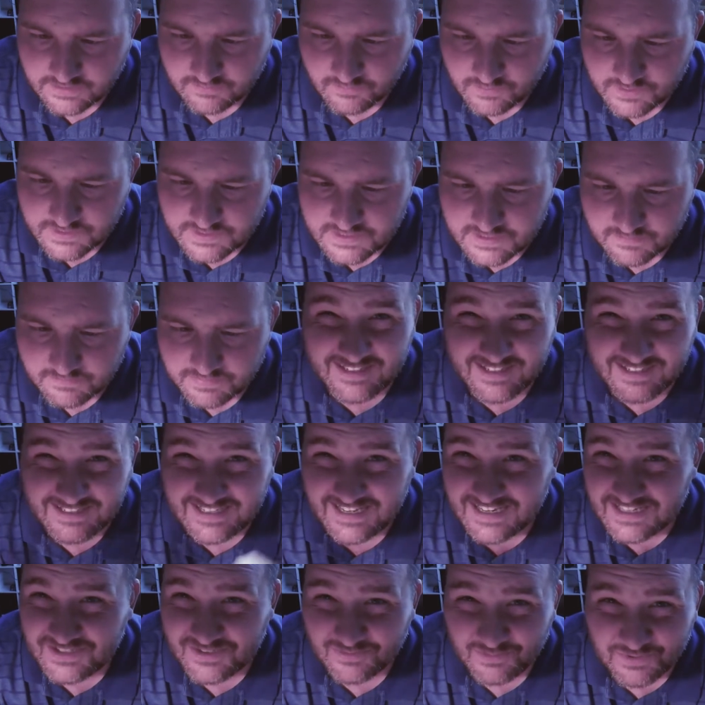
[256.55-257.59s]
it was something that
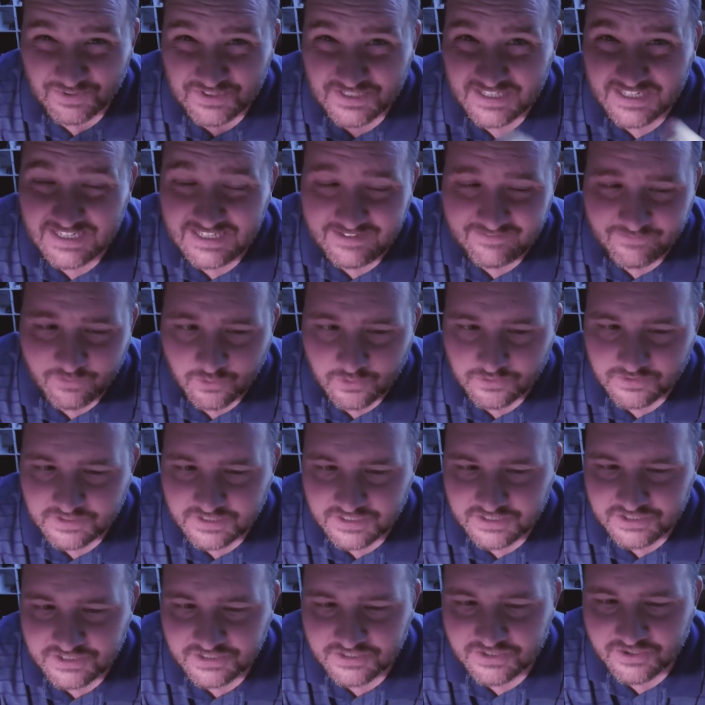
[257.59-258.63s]
takes almost any
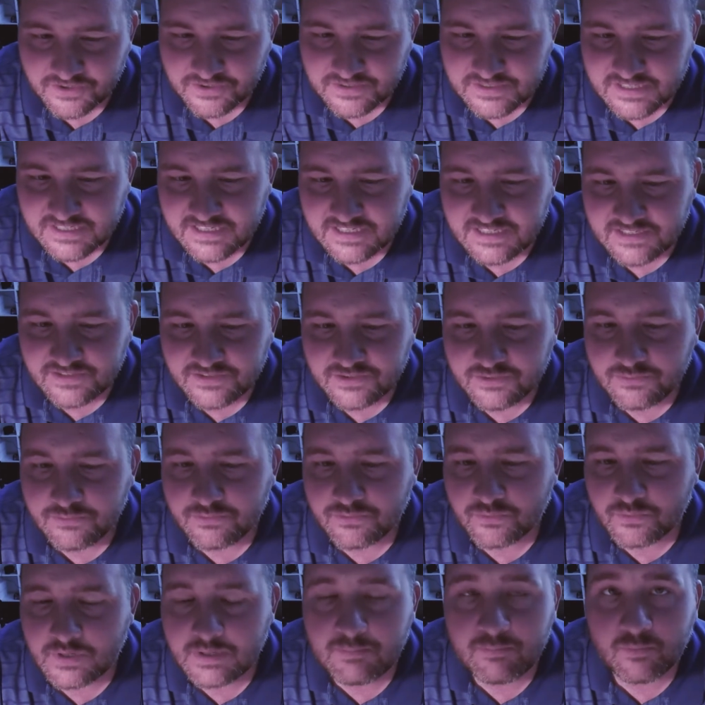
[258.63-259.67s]
voltage and turns it into
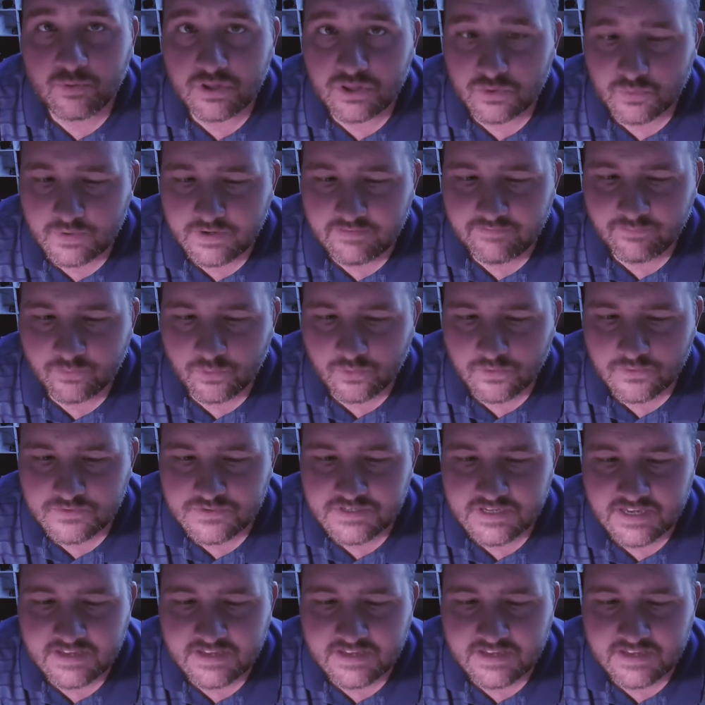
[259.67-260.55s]
3.3 volts